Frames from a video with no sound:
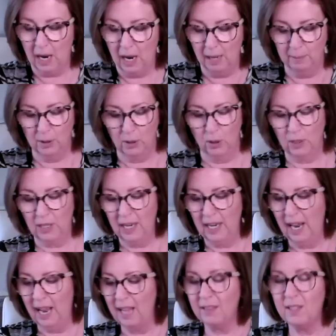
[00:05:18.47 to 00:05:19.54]
I'm
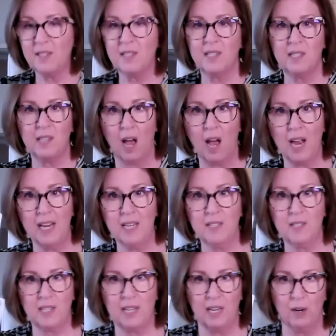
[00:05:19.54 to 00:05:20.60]
looking at the
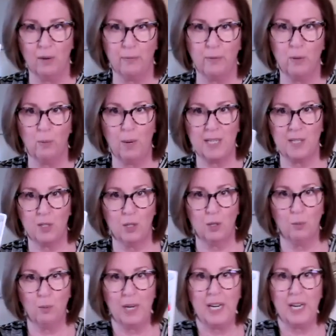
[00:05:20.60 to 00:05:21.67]
signs here for the rest of
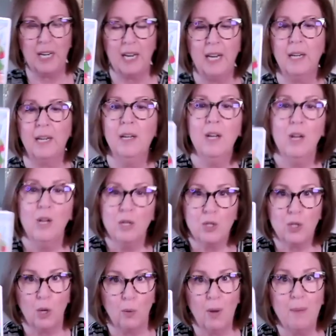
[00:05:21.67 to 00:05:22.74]
the reading.
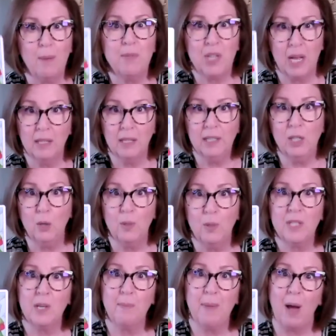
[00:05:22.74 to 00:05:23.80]
So I'm telling you,
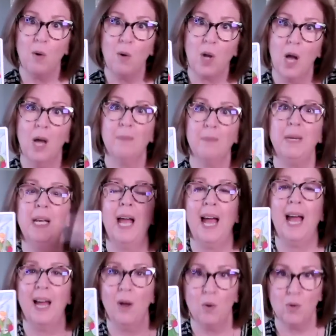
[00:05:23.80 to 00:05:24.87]
it's about coming
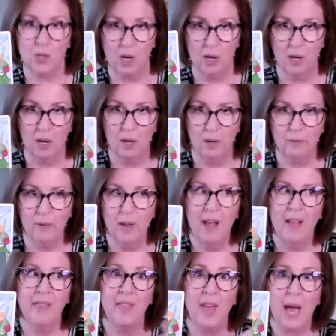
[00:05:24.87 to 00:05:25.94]
out of
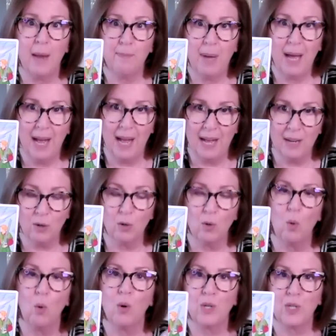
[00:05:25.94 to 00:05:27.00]
that pattern
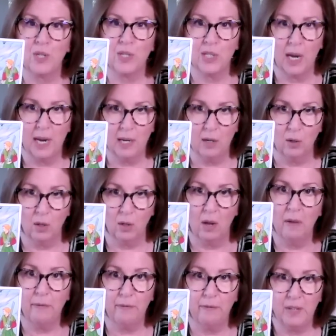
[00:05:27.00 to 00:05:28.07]
or cycle
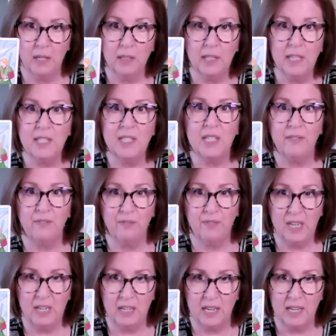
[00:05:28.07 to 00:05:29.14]
of feeling
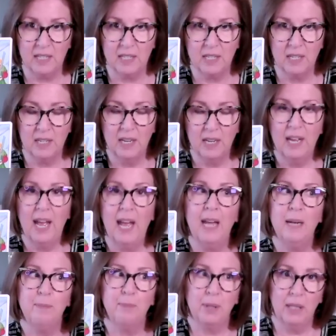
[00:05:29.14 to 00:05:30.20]
defeated
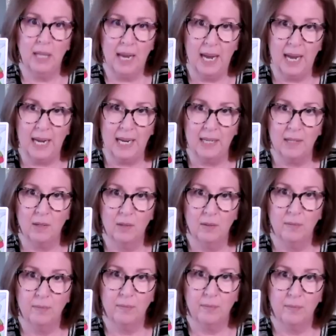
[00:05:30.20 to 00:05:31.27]
and played.
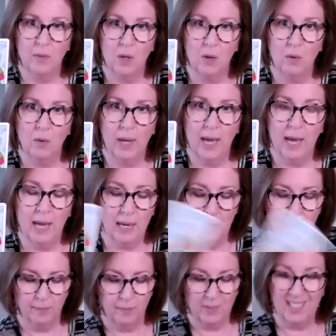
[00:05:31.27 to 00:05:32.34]

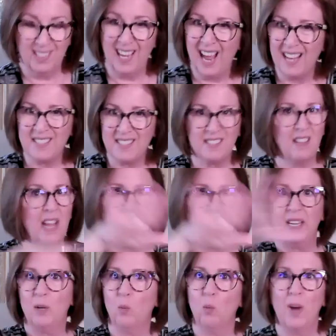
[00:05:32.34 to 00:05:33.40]
Okay?
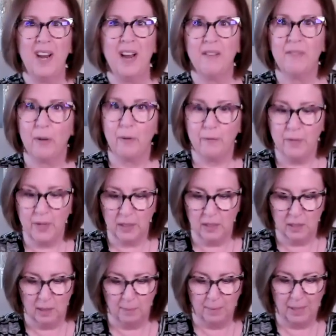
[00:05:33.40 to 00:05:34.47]
Gaslighted, whatever, fill
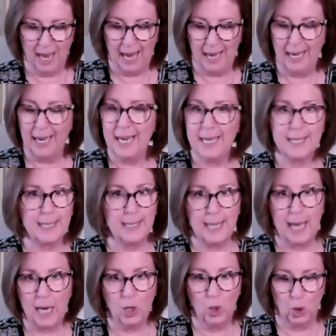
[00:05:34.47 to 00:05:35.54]
in the blank. It's
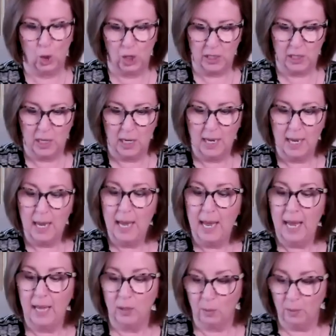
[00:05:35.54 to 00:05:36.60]
not good.
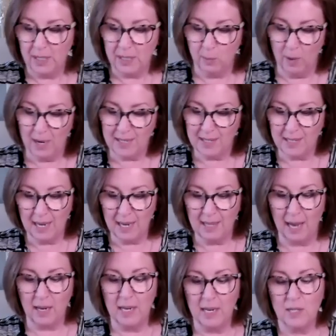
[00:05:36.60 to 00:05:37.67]
And the reason why I say
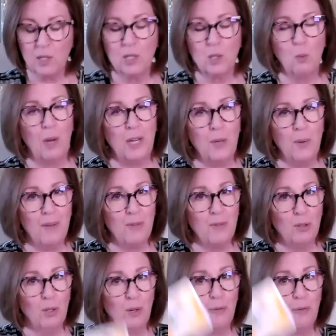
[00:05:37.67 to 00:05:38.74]
that is because what you have to
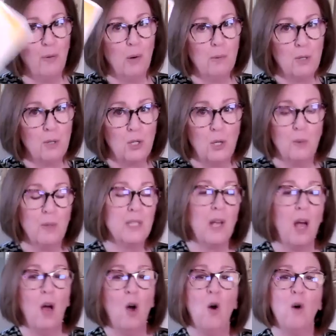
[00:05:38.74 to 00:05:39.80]
look forward to
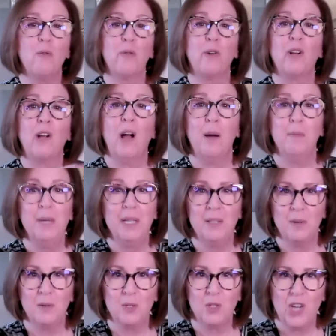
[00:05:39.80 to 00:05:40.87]
is overcoming
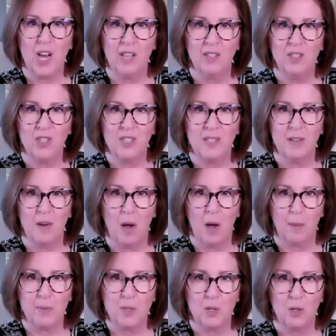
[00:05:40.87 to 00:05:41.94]
those challenges and
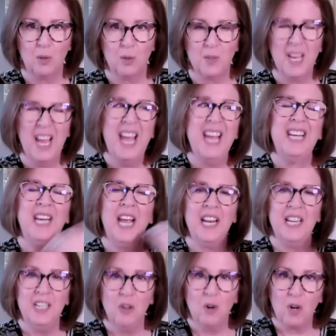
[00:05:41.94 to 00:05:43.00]
obstacles,
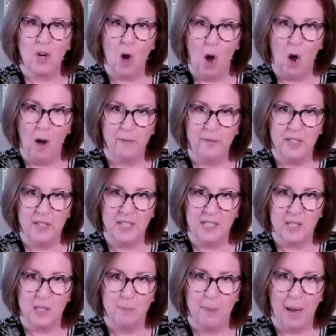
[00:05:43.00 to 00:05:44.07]
getting your
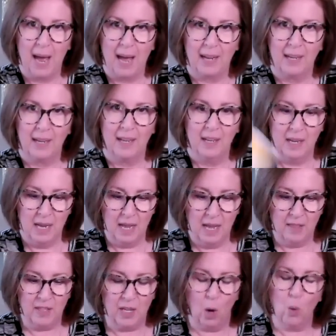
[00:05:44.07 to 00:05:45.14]
confidence back.
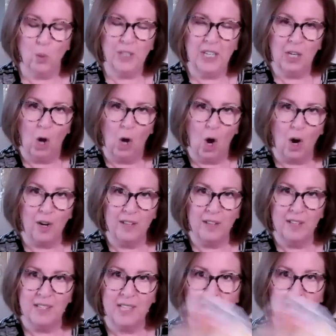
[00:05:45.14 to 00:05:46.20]
The only card in
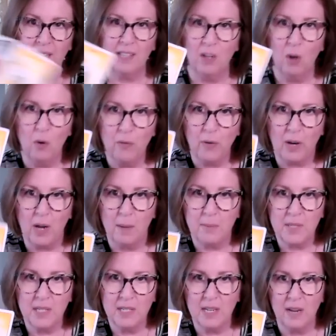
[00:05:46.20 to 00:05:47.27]
the deck that
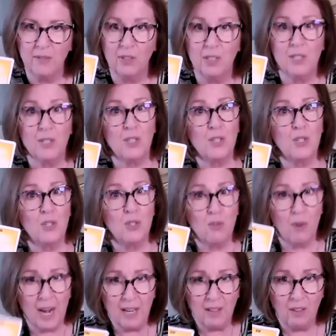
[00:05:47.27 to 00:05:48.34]
overcomes the devil is the
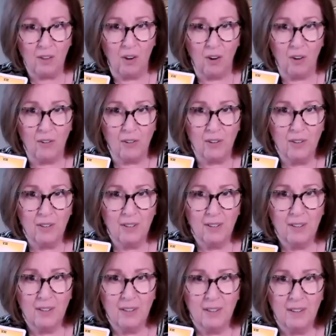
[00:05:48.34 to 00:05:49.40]
strength card,
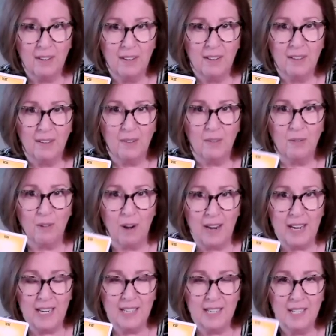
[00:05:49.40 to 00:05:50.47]

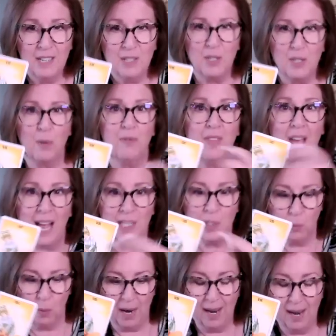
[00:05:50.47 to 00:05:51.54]
right? So
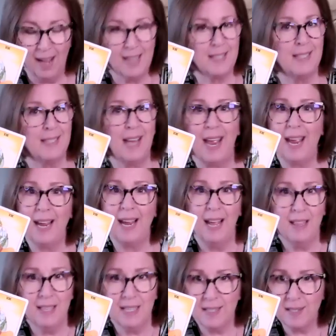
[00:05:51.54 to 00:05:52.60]
that's why I say
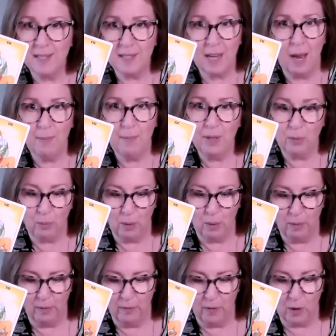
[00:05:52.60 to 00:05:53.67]
this is coming
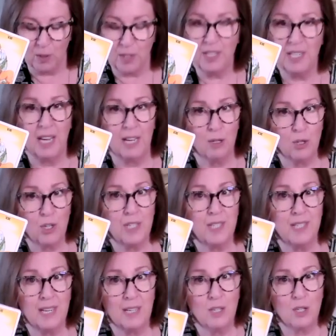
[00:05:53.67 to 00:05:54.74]
through reverse. The energy
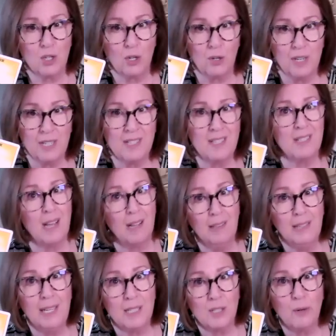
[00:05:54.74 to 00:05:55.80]
signature is
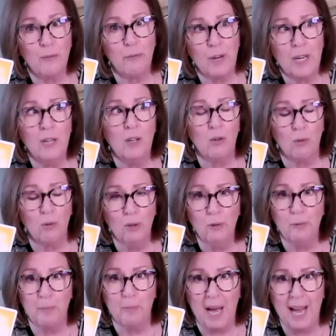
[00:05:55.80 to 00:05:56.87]
Stella gets her freaking
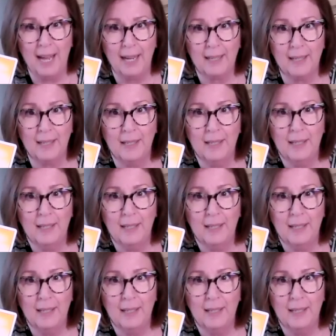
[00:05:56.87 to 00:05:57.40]
groove back.